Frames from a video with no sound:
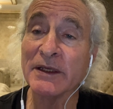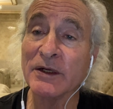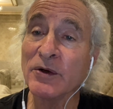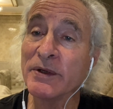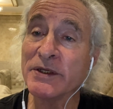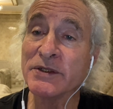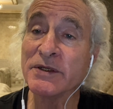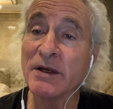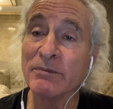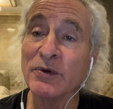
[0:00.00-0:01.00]
increased
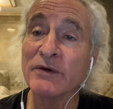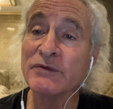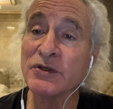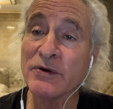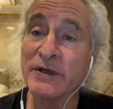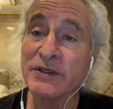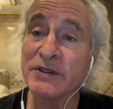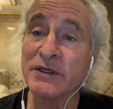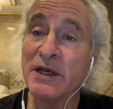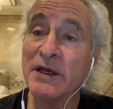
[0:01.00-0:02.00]
number of
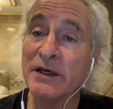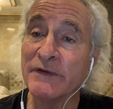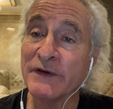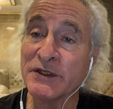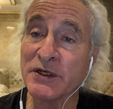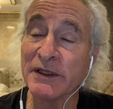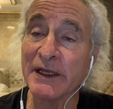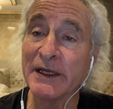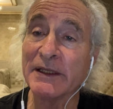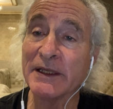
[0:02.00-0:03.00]
tourists
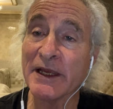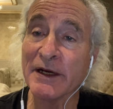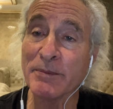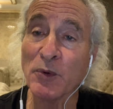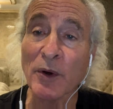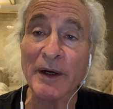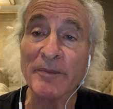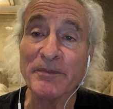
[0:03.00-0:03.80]
efficiently at the airport.